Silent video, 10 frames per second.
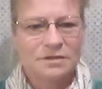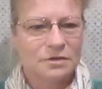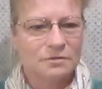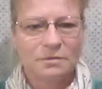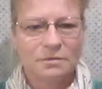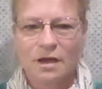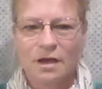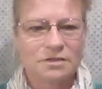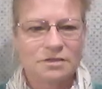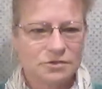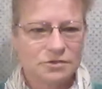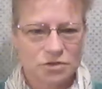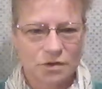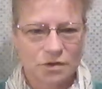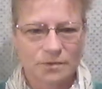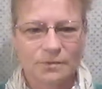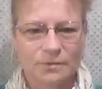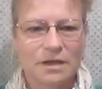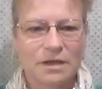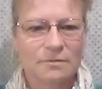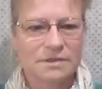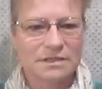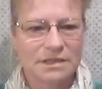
So mm-hmm. long story short, when he was mm-hmm.